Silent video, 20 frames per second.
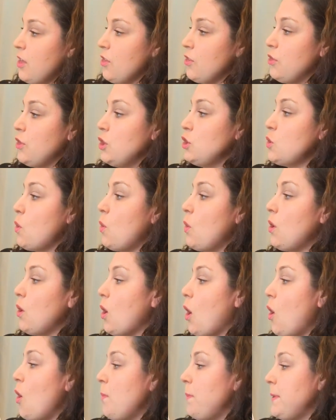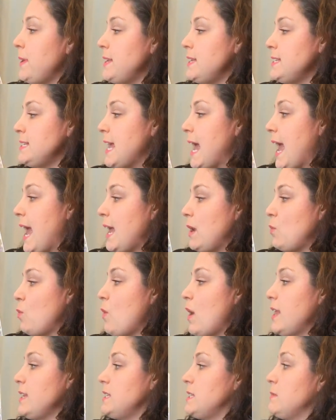The door opened, and
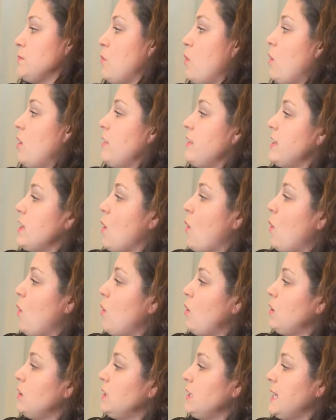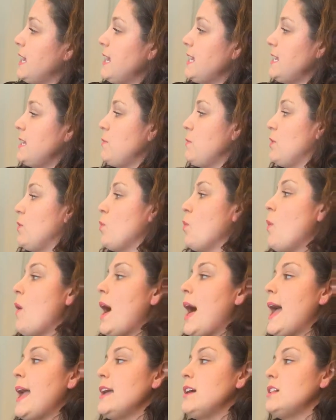once more the old lady with
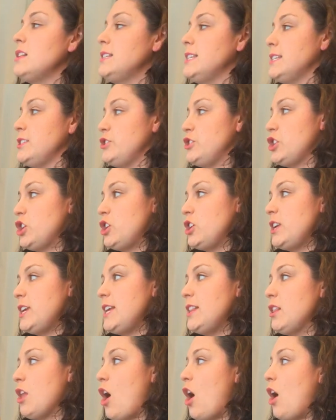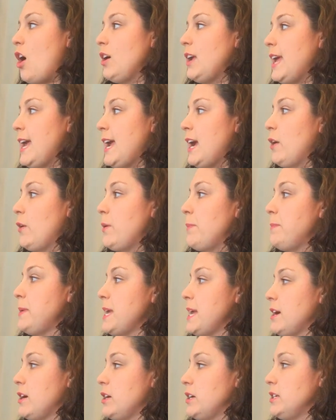wild and dirty long hair
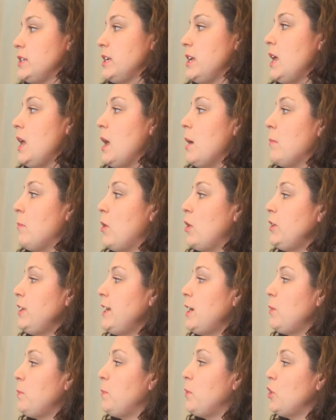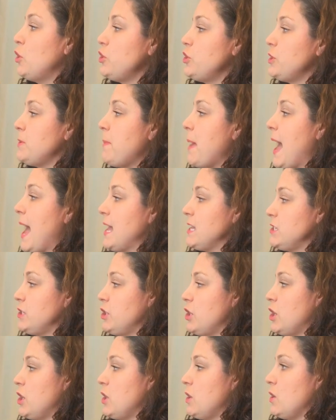appeared. Munir pushed past
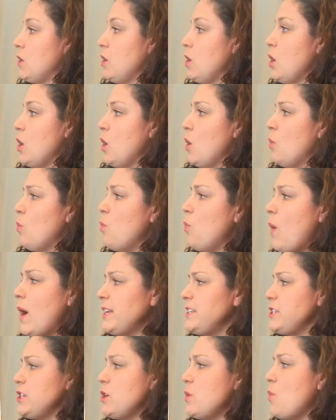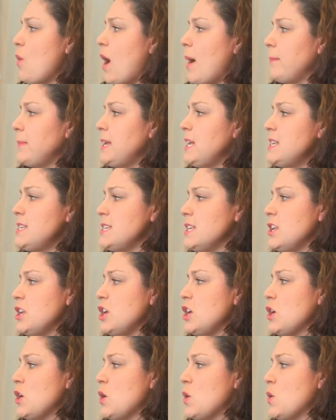her. "What do you want me to
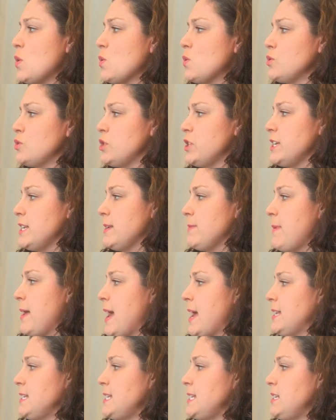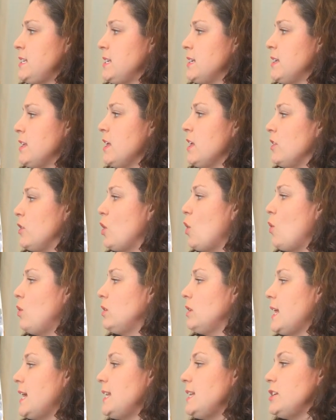do?" she demanded. The
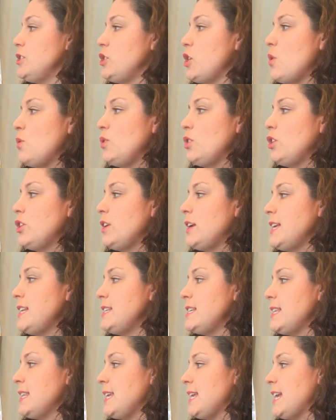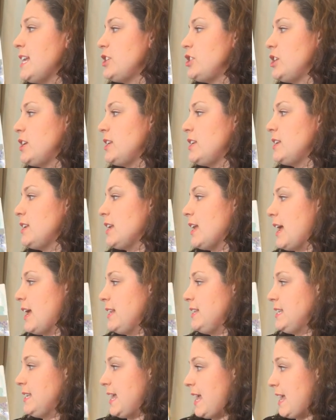old lady showed her into the kitchen
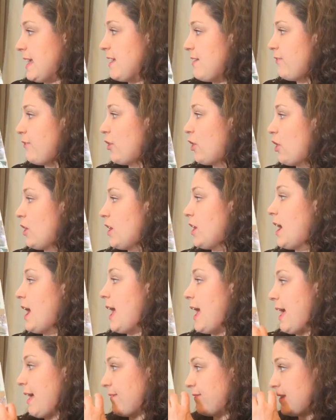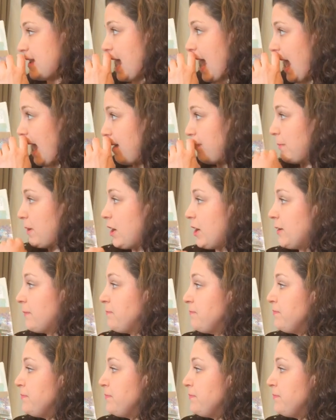and gave her a heavy hammer.